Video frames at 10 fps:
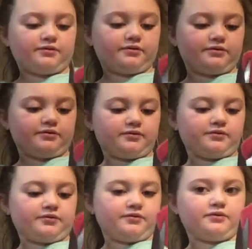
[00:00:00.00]

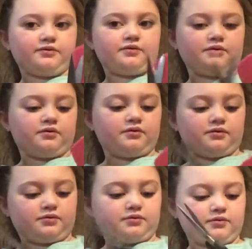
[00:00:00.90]

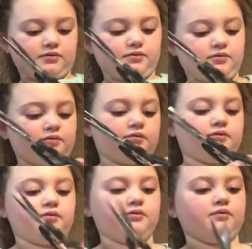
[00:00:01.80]

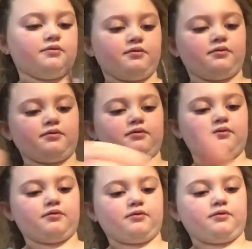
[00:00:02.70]

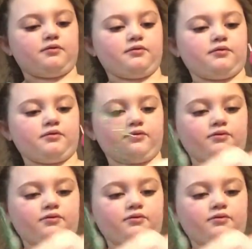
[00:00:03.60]
(silent)